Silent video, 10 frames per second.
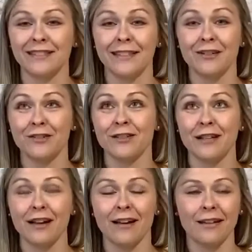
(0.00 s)
There's
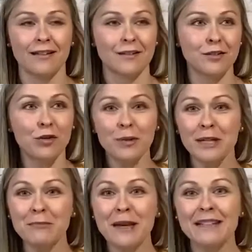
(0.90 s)
so many
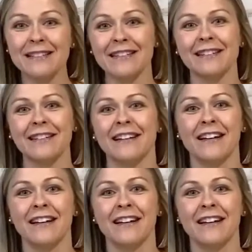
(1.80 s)
amazing